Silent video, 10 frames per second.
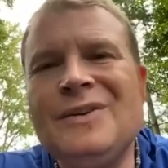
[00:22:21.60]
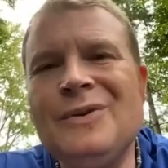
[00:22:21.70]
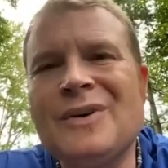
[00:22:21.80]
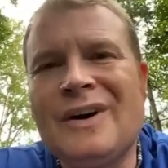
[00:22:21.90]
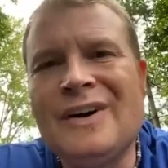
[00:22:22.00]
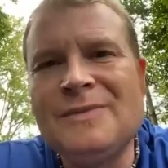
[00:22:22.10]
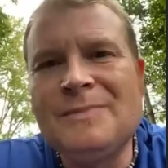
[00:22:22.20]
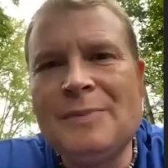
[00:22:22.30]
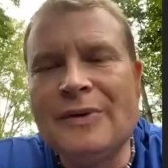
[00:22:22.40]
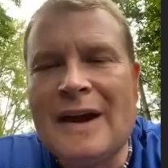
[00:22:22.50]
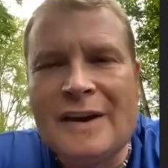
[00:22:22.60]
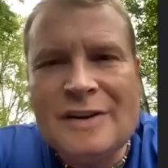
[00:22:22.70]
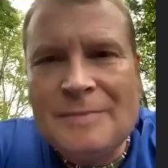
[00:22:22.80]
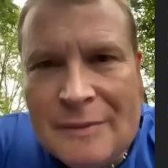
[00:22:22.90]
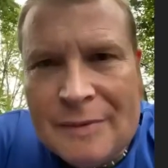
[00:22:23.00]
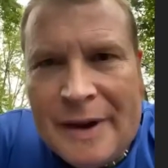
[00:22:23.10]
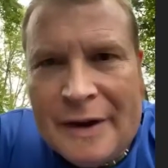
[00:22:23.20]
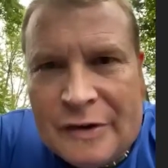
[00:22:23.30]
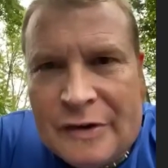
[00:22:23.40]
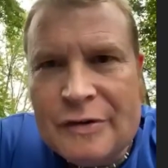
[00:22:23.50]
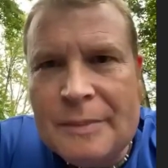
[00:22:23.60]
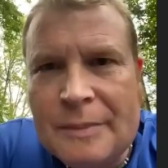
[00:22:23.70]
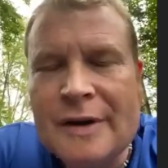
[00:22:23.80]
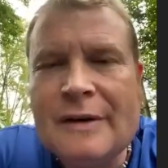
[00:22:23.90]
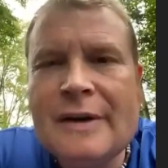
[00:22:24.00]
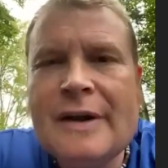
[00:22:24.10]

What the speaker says: cause people not to be able to make it to treatment.